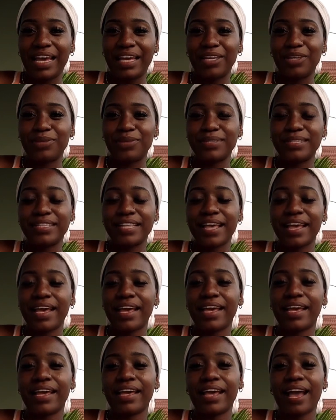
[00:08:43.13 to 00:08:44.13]
You
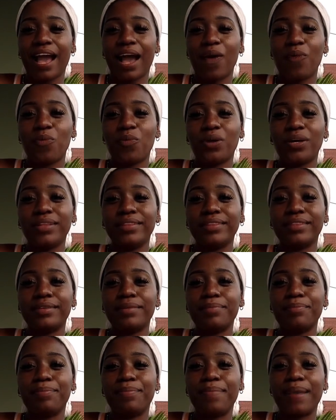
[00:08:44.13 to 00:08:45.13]
say, I want
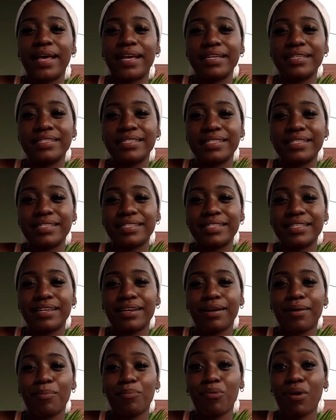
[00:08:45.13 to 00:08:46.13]
the best
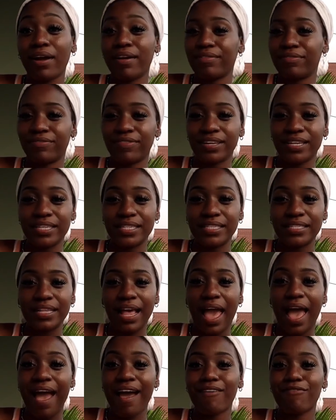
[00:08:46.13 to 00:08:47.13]
breakfast
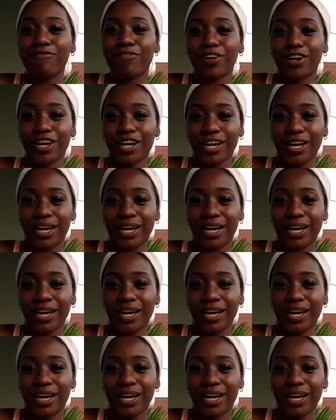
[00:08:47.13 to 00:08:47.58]
ever.